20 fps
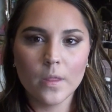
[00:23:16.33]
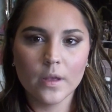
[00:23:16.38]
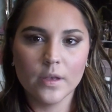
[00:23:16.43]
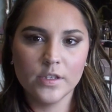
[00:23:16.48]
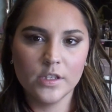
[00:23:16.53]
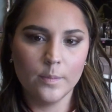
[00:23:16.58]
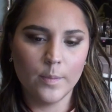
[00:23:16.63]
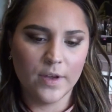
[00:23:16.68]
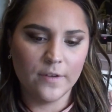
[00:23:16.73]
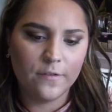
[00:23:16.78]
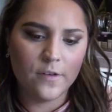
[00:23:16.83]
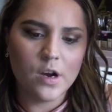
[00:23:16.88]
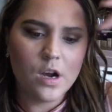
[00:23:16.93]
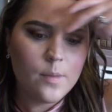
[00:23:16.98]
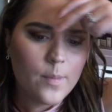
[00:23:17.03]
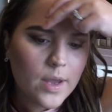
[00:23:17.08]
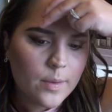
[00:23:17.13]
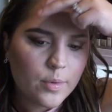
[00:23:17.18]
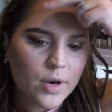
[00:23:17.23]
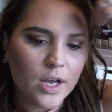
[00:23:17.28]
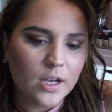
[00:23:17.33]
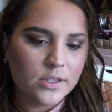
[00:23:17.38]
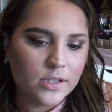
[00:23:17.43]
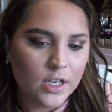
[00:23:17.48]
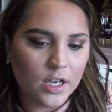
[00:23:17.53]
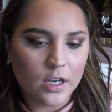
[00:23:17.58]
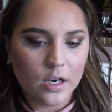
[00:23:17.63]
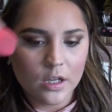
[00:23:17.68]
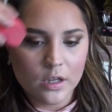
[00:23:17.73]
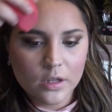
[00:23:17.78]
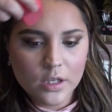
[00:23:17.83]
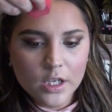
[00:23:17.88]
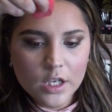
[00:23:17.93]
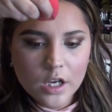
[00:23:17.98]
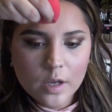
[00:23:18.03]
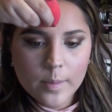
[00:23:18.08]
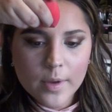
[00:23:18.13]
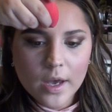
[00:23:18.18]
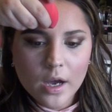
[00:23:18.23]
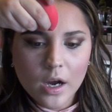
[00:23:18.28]
So my front of my brow is looking a
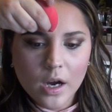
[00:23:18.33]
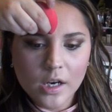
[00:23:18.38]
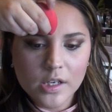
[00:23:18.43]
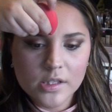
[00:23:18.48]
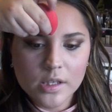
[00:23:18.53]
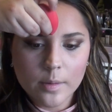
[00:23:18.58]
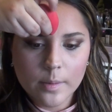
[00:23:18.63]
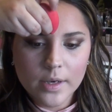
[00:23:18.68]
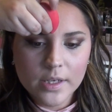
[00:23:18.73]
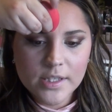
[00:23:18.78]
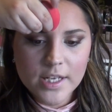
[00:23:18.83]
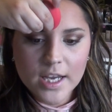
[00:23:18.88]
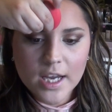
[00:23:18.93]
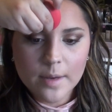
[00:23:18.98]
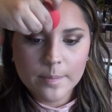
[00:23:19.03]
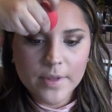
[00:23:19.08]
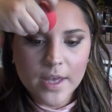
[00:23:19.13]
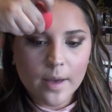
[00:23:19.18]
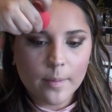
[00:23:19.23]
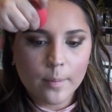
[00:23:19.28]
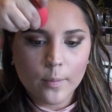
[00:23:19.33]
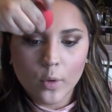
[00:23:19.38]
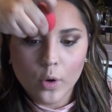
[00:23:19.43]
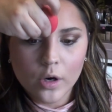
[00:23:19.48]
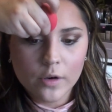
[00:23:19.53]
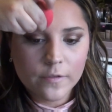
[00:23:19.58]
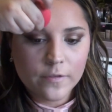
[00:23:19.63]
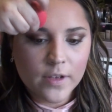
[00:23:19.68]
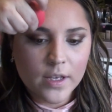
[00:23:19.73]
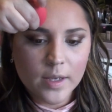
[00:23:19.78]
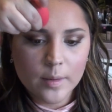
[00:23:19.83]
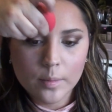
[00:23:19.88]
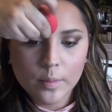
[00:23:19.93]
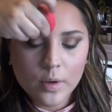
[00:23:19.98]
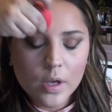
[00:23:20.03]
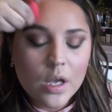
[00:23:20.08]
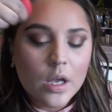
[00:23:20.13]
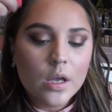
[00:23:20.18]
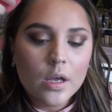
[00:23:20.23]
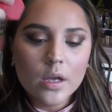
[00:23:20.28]
little bit harsh, so I'm going to take up that Morphe
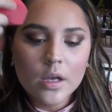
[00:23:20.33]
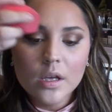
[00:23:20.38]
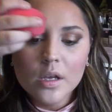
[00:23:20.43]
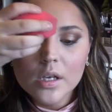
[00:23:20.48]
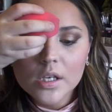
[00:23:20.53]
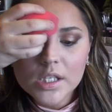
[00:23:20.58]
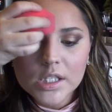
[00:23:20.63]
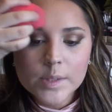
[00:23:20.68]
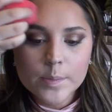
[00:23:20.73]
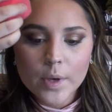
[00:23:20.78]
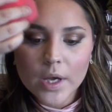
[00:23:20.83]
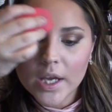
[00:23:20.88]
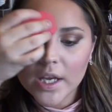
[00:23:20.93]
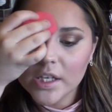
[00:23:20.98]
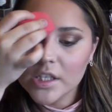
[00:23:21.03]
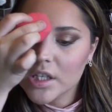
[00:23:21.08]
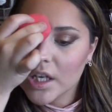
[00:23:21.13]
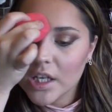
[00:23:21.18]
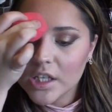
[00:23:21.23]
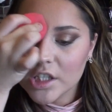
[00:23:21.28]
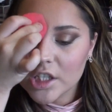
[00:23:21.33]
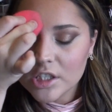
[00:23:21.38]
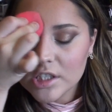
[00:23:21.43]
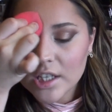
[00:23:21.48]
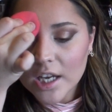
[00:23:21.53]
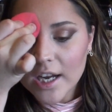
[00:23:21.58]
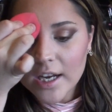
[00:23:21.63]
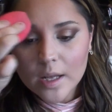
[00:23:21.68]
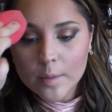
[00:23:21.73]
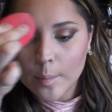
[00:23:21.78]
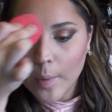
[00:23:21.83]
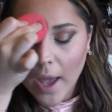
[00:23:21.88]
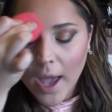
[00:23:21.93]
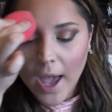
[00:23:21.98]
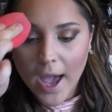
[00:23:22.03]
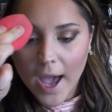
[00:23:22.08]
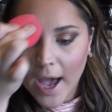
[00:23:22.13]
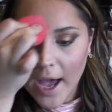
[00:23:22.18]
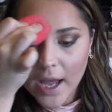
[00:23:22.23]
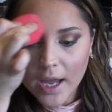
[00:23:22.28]
sponge and just kind of
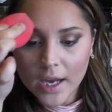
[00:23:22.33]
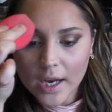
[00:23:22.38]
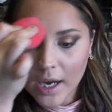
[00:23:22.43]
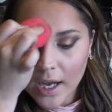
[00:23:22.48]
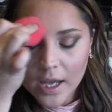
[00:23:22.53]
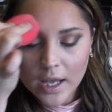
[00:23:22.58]
pat